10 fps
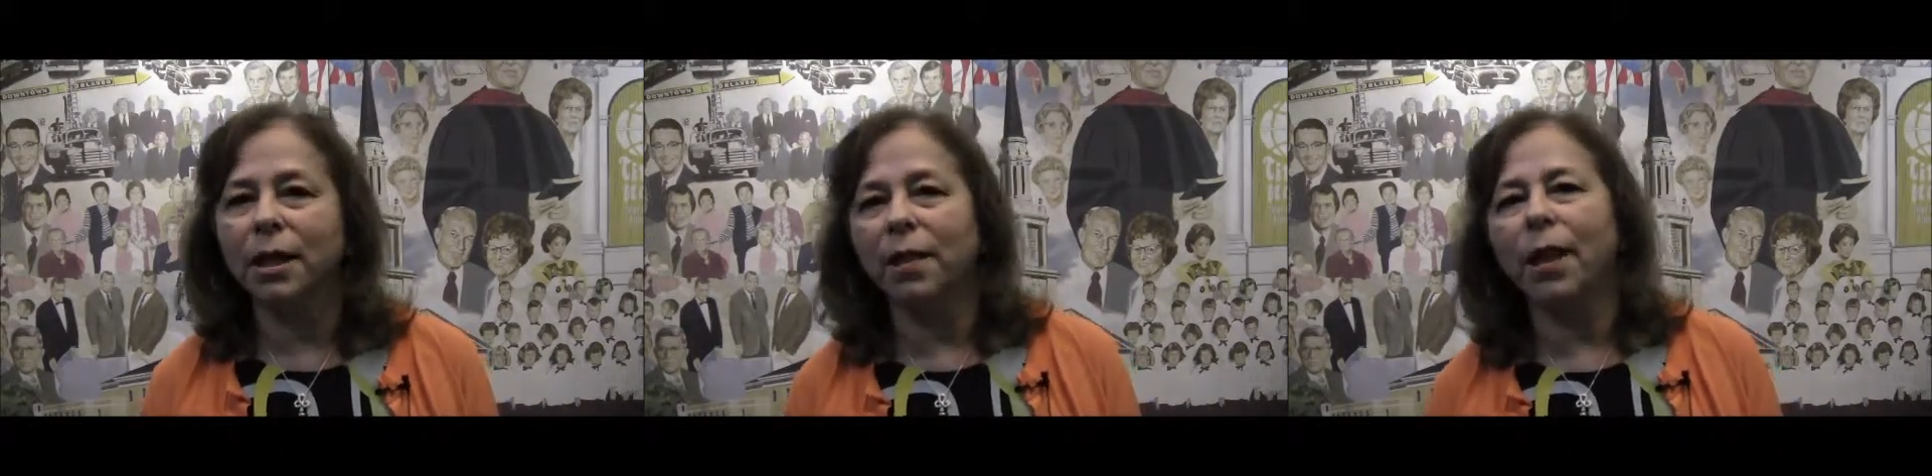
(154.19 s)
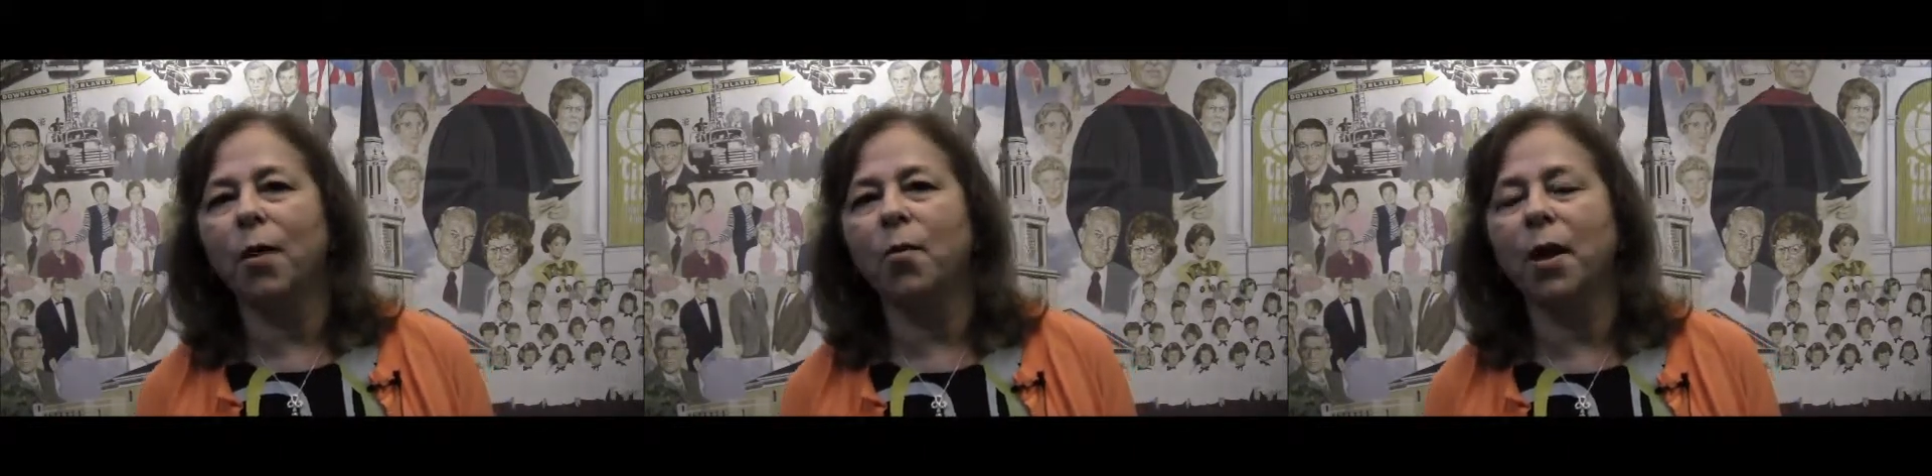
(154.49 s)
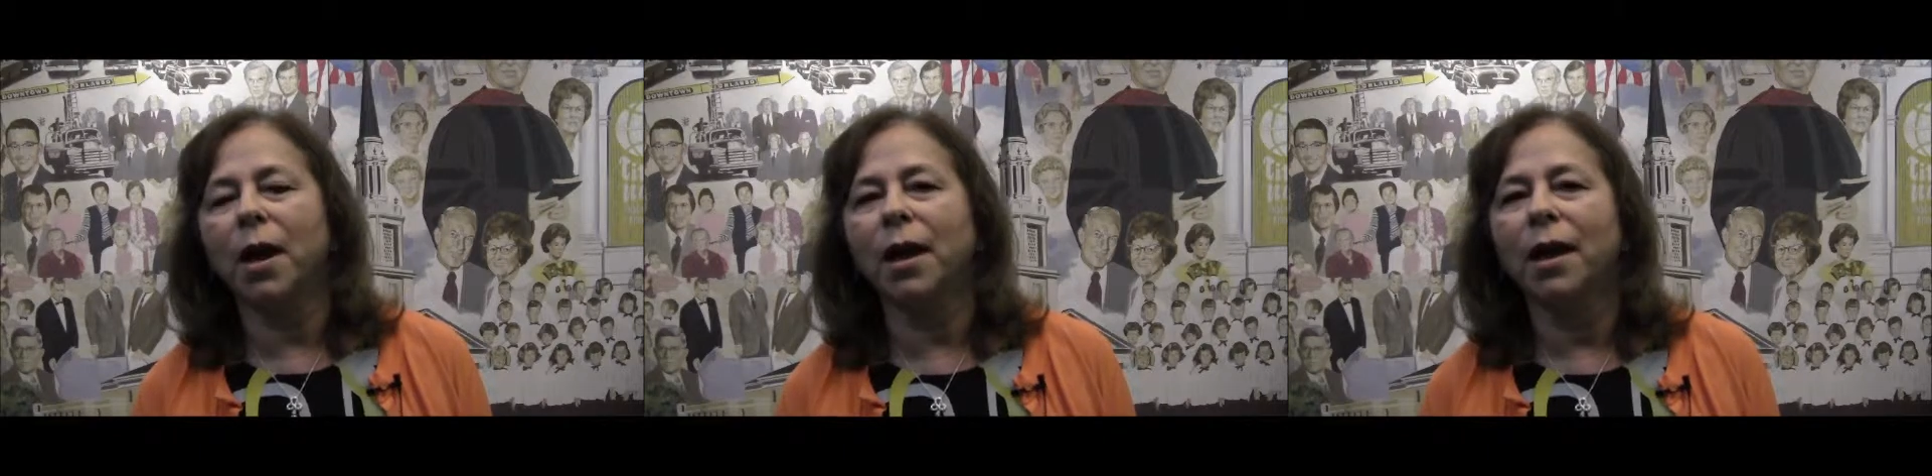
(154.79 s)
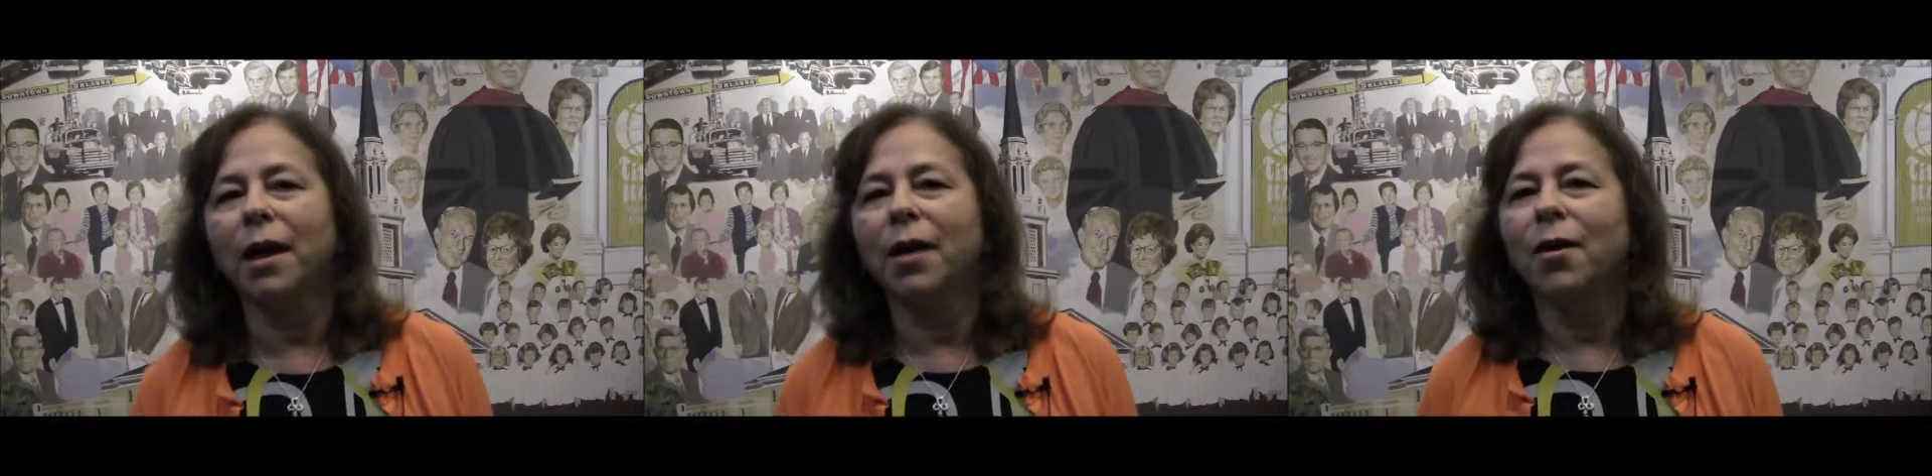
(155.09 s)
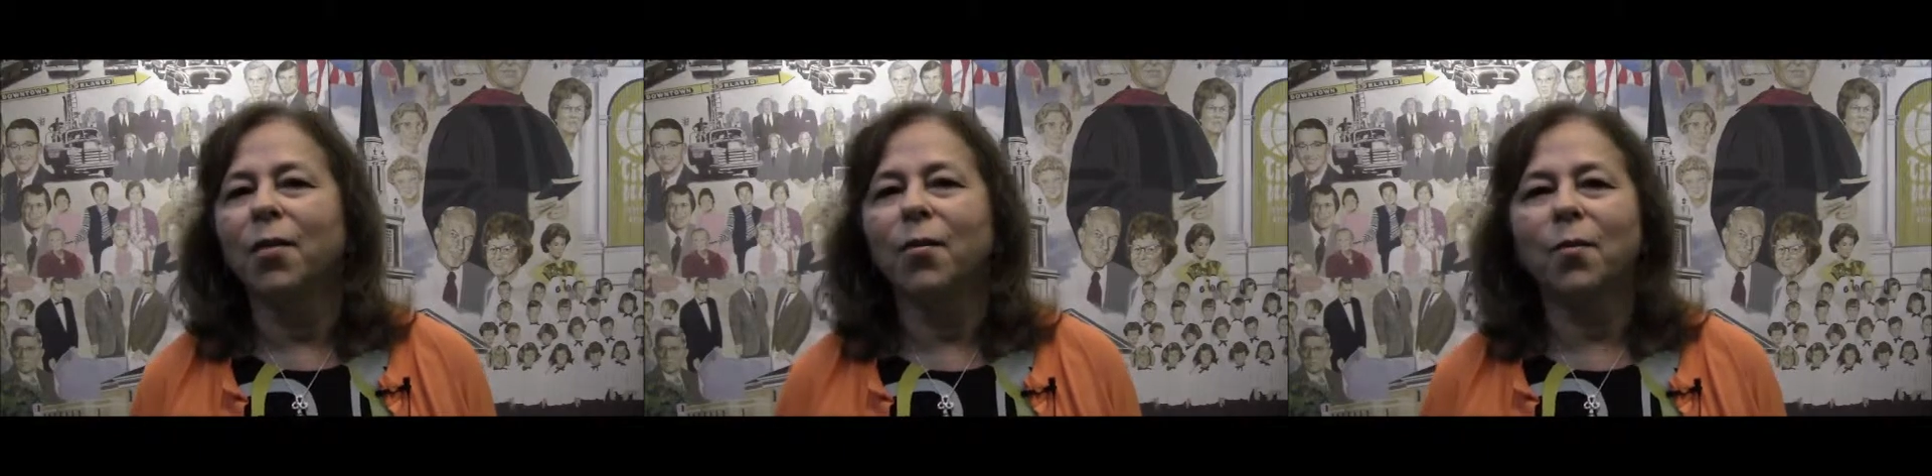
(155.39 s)
in that way
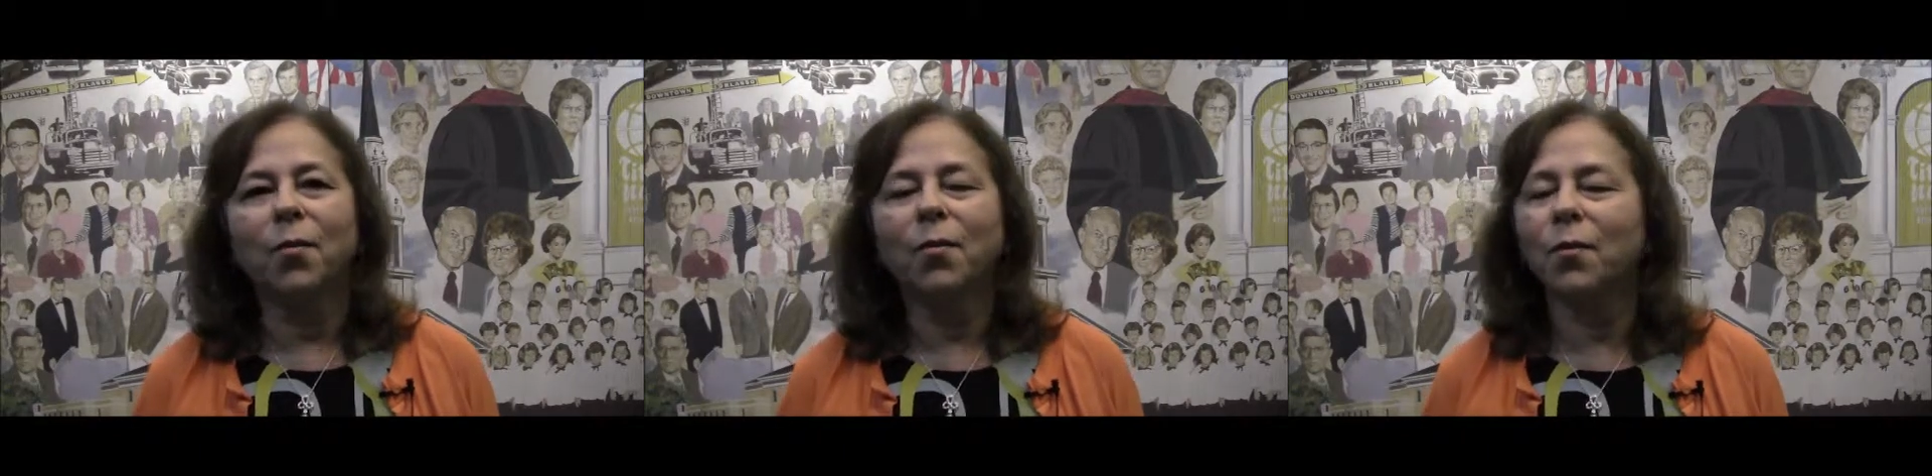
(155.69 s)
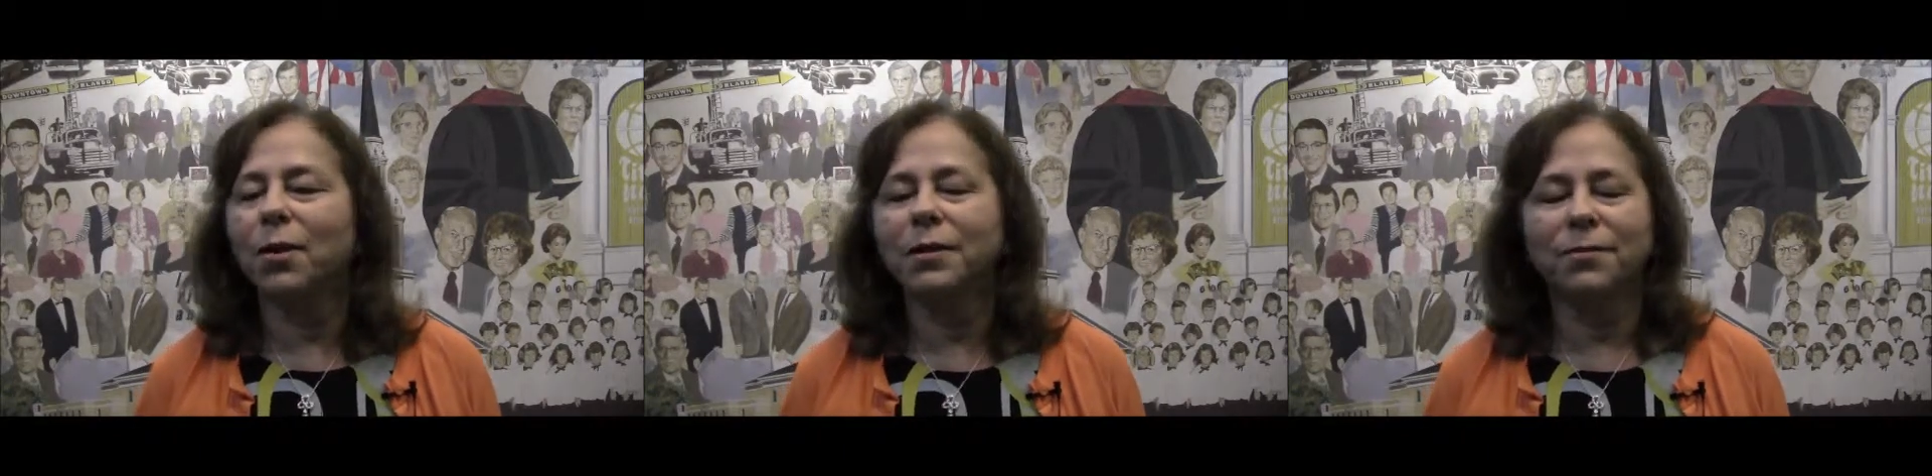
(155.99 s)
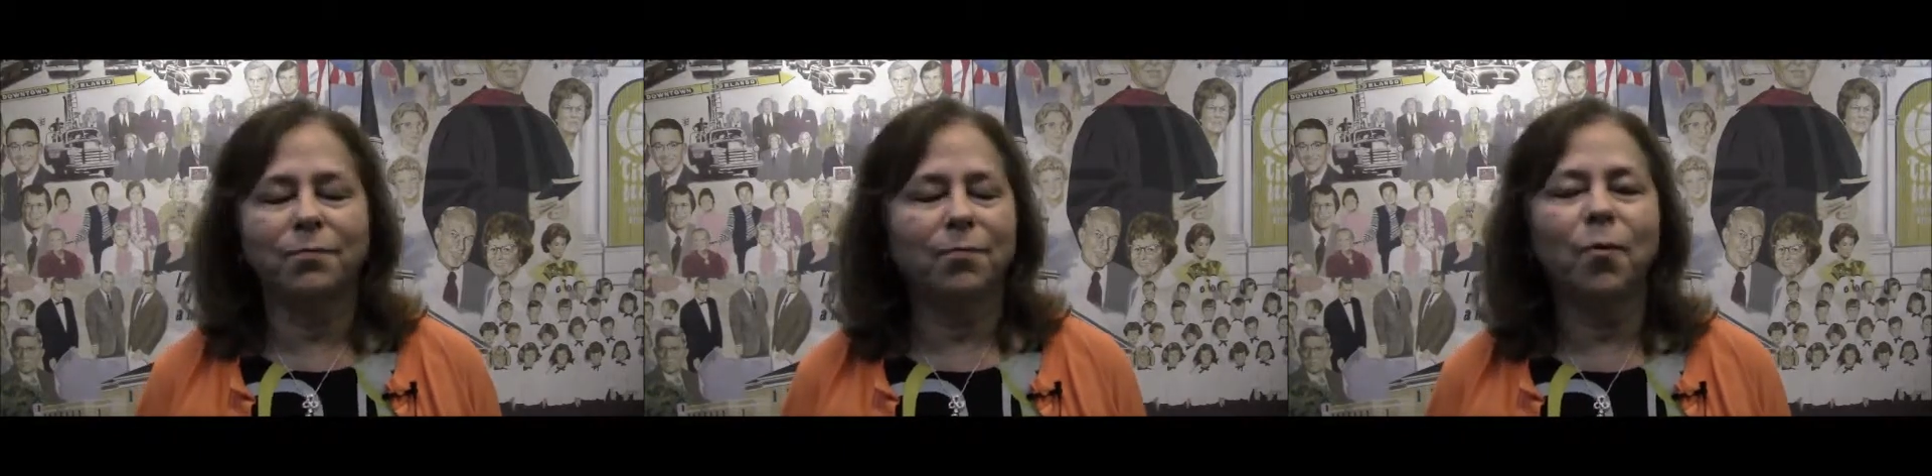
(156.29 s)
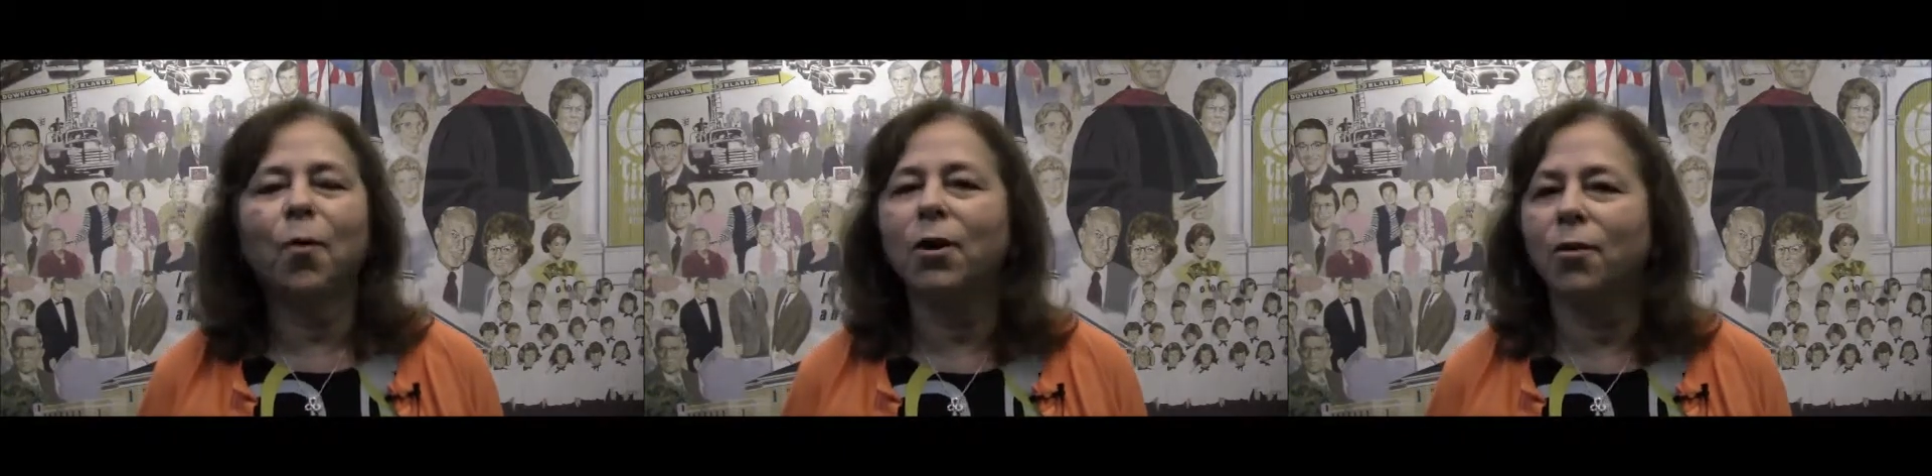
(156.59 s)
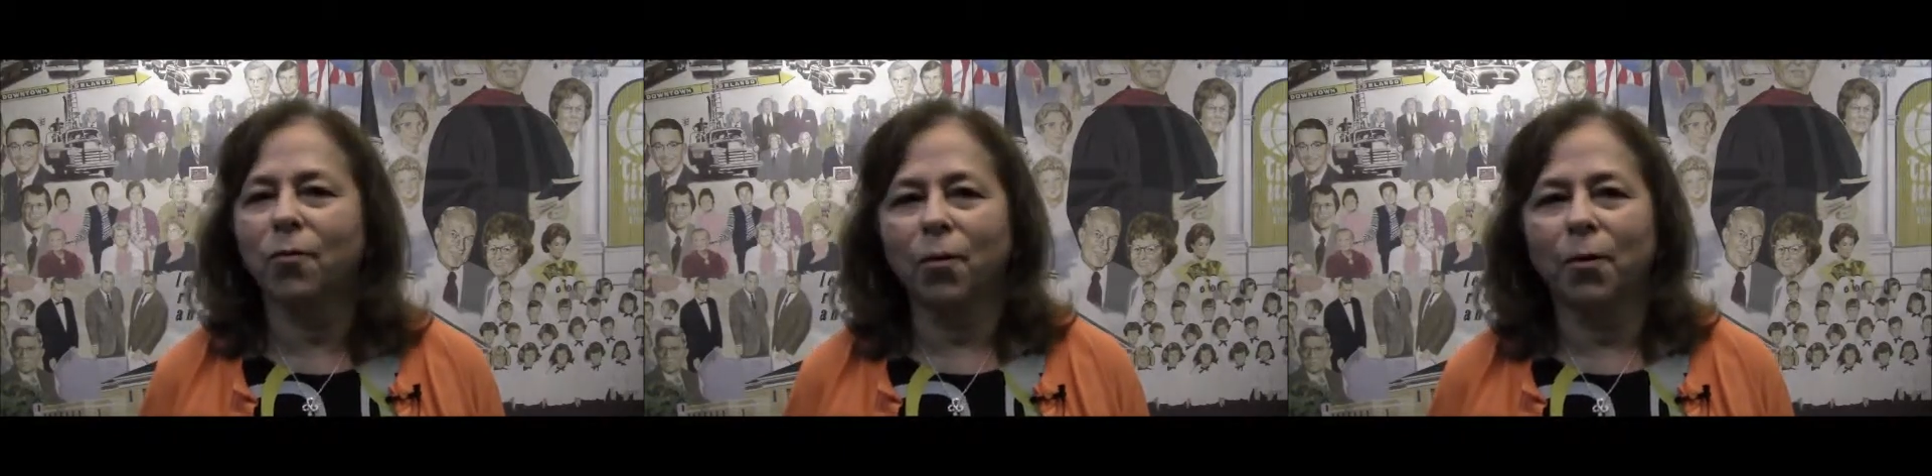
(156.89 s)
was
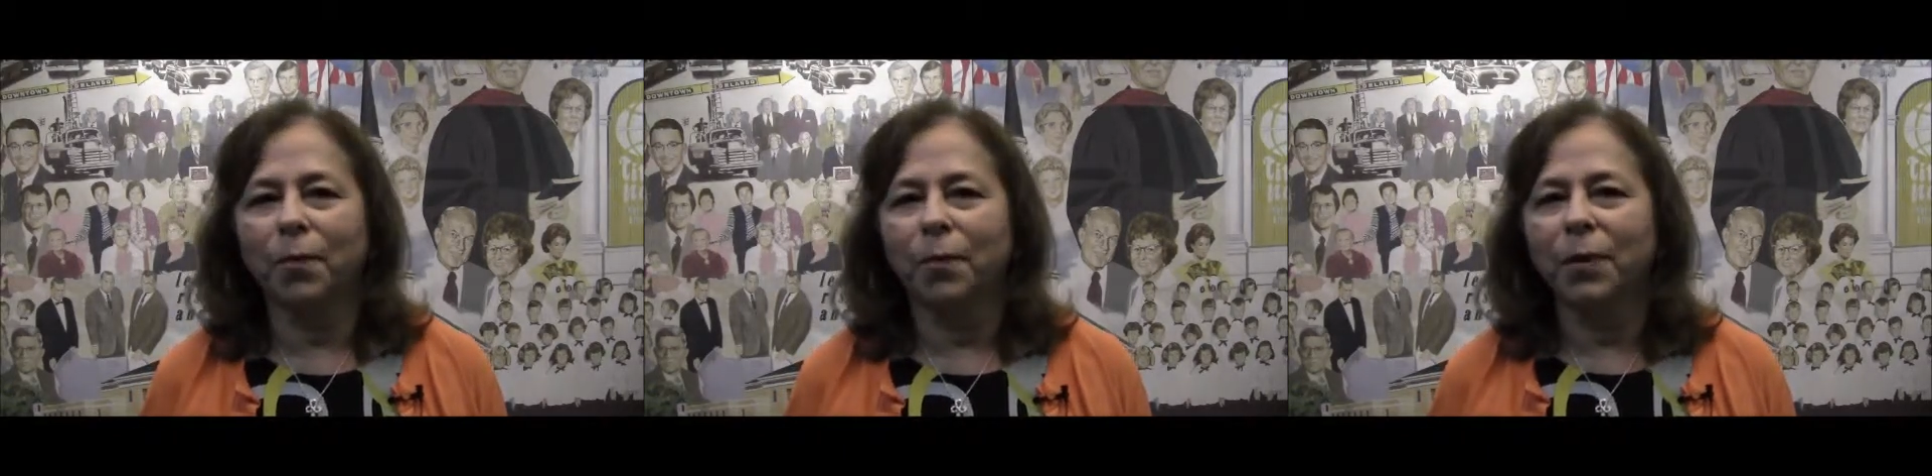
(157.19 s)
wonderful.